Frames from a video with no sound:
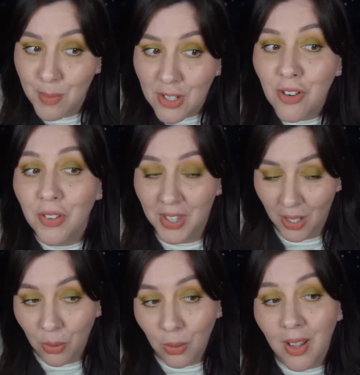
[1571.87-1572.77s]
bitch over
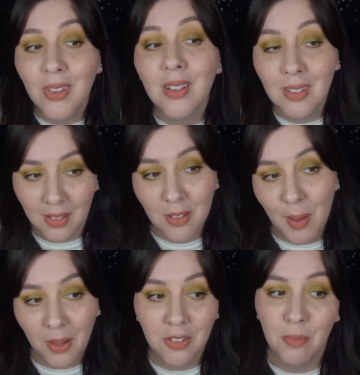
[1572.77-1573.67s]
there who lost like 60
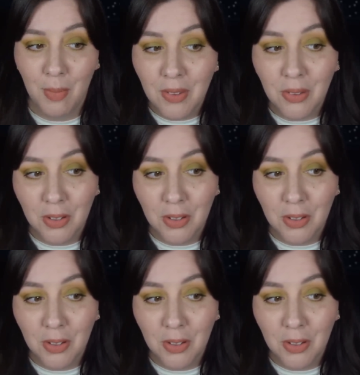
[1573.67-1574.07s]
pounds of muscle